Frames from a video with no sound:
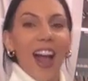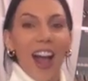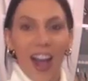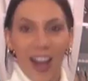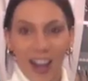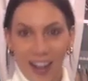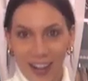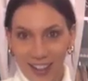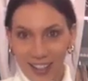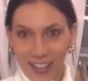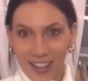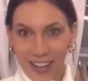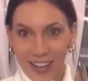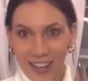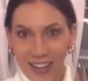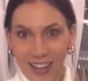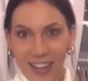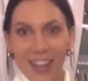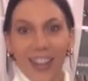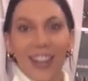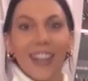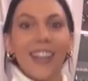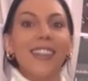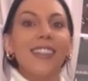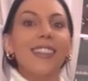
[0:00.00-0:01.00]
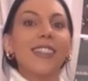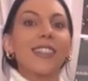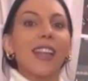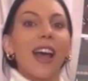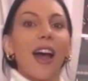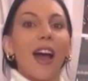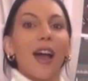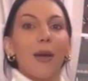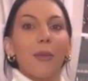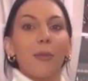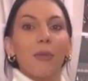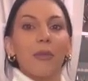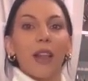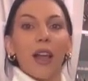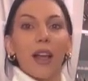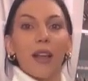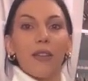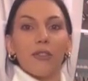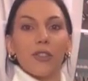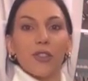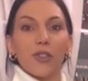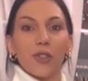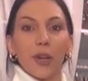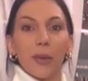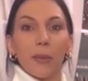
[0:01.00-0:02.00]
Hi, ladies. I'm
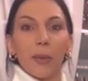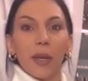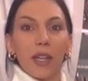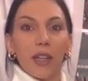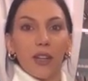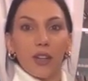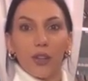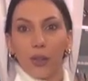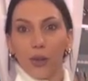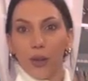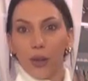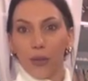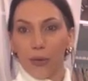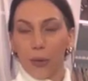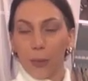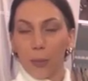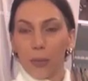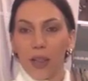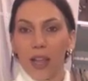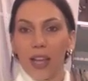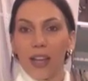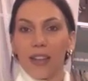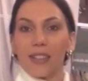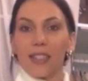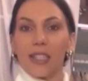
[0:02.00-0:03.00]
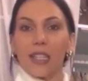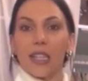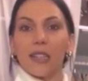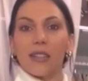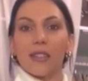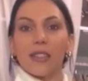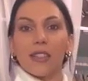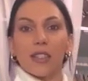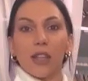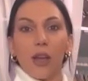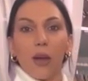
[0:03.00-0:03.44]
live streaming in two different places,